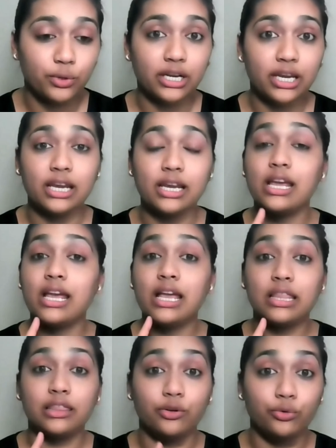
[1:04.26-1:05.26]
working,
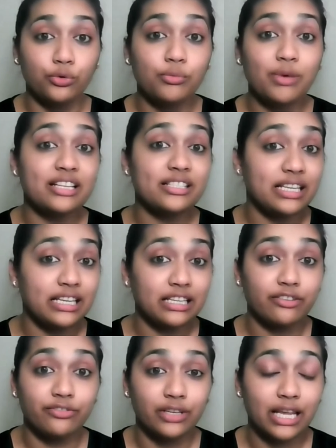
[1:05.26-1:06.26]
the room has
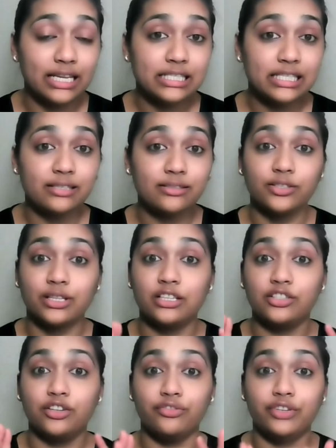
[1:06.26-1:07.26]
enough lighting so that
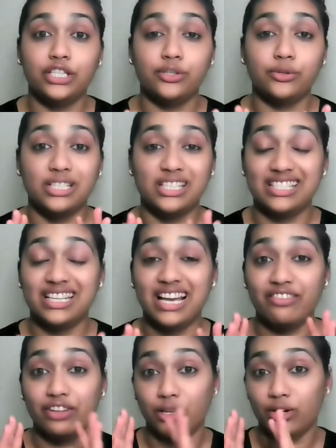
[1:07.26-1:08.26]
your video doesn't
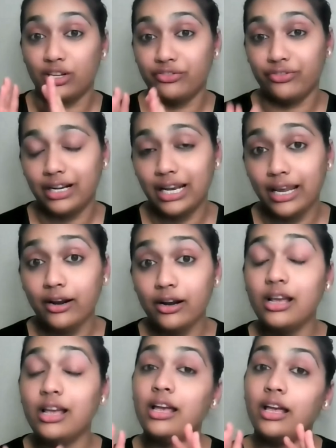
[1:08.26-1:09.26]
have a lot of glare,
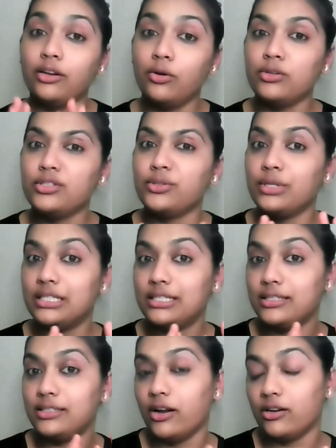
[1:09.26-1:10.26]
and also it's
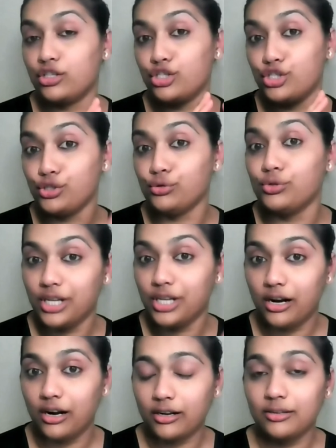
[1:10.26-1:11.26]
not too
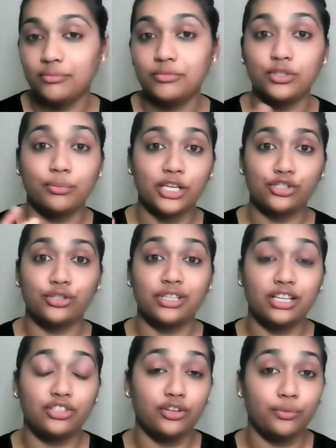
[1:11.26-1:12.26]
dark. So make sure
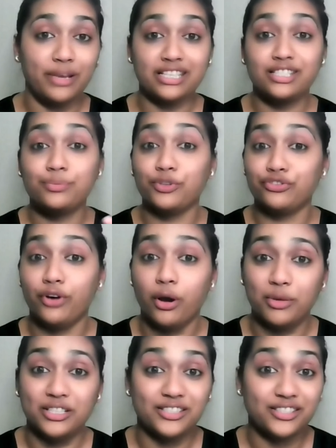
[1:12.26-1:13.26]
that your best
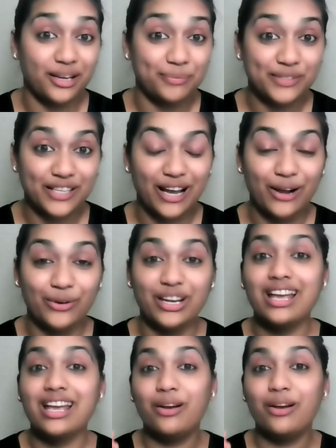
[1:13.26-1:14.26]
performance comes out
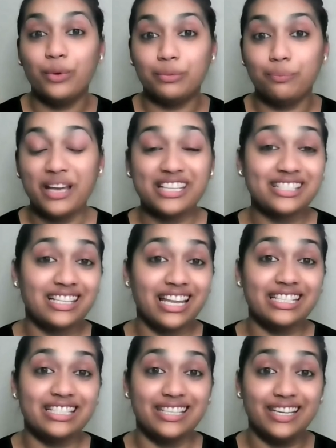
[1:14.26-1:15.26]
with best
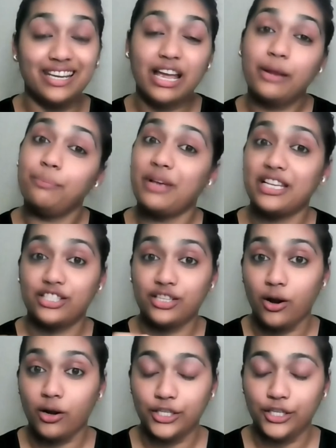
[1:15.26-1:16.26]
lighting and best
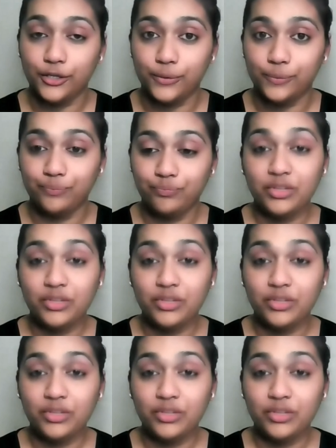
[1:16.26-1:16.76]
audio.